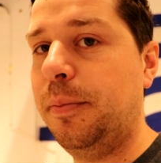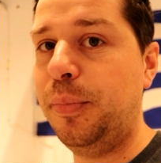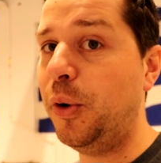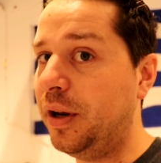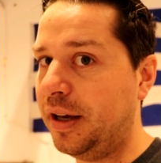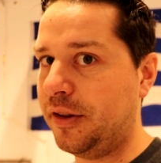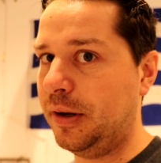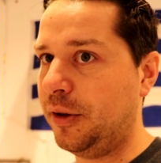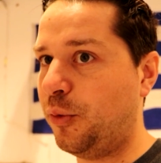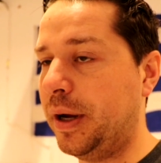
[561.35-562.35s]
Booting is a
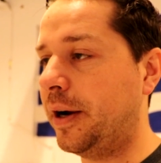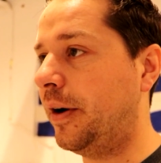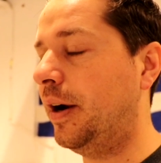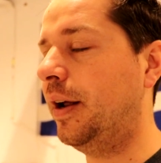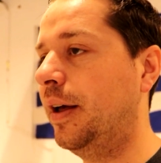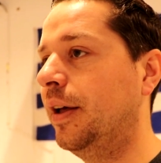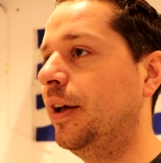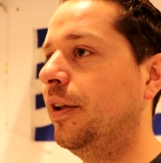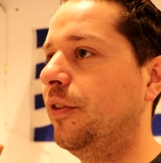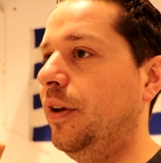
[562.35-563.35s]
lot quicker,
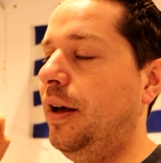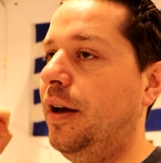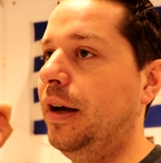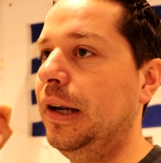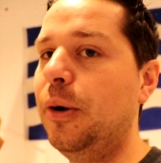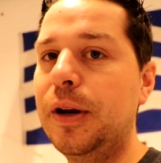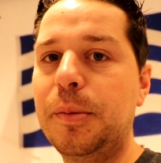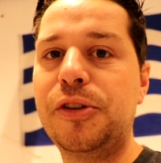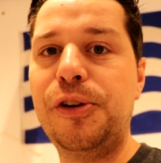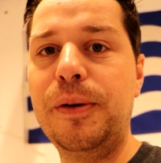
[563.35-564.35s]
uh,
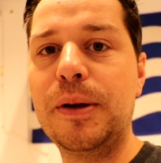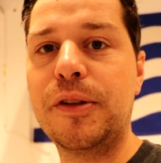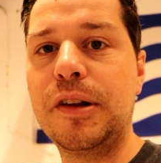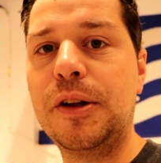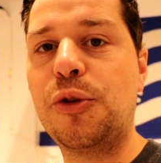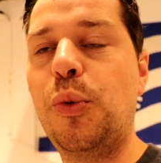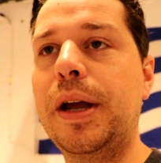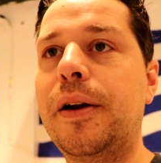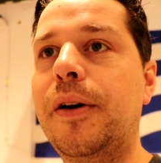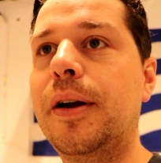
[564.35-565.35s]
loading materials a lot
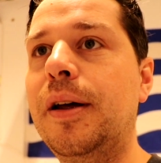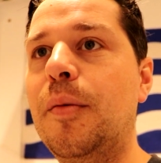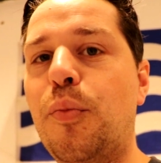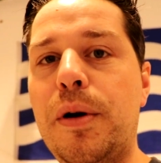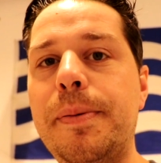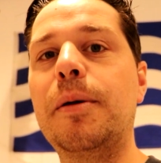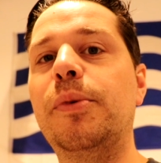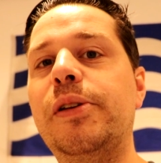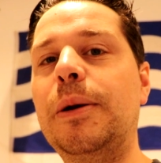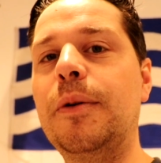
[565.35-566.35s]
quicker, prepping
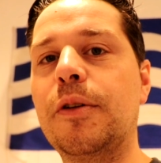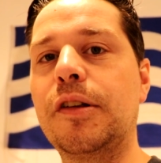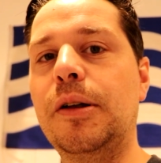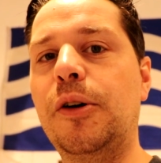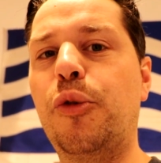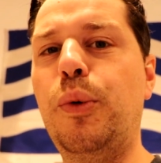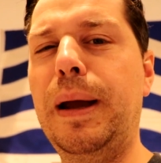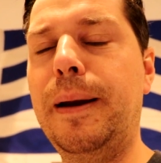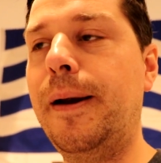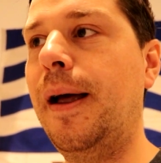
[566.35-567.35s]
materials a lot
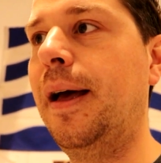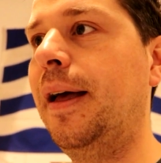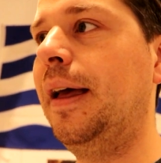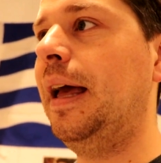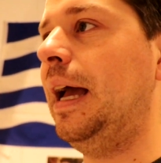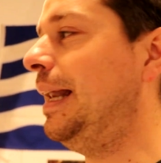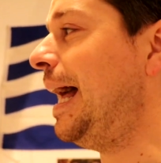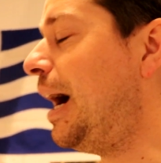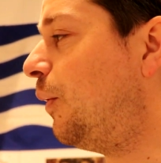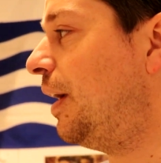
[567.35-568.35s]
quicker. And
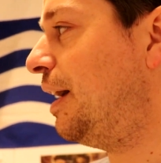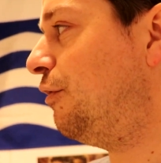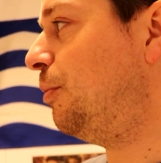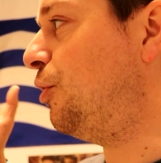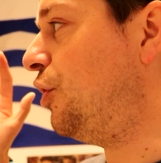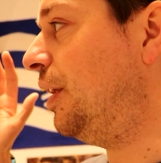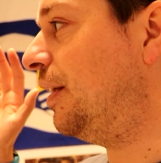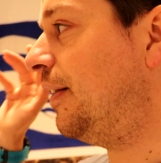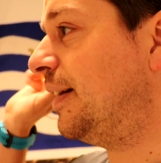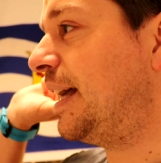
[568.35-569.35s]
now I have a machine
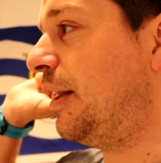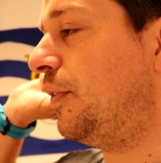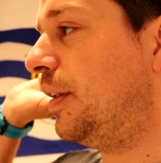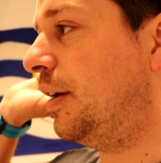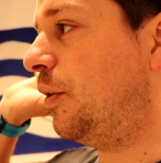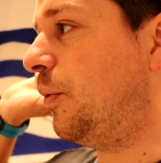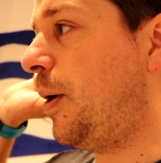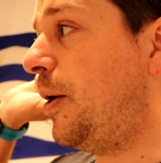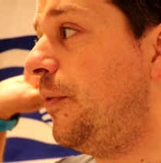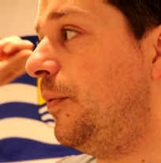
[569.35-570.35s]
that I can
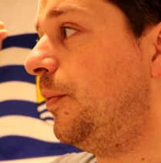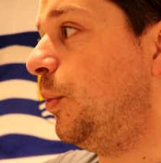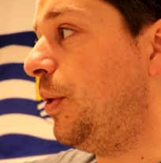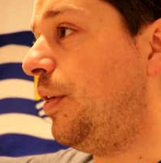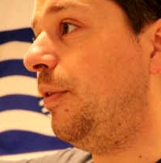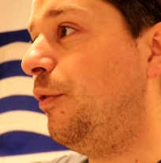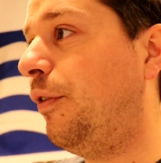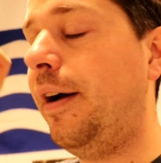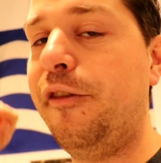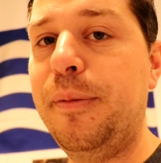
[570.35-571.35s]
run within
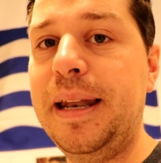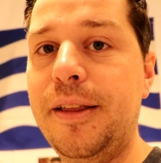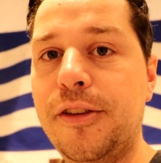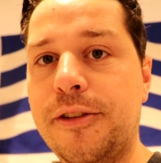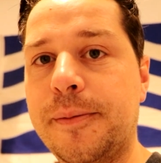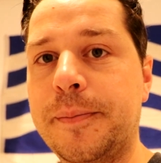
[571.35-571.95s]
five minutes.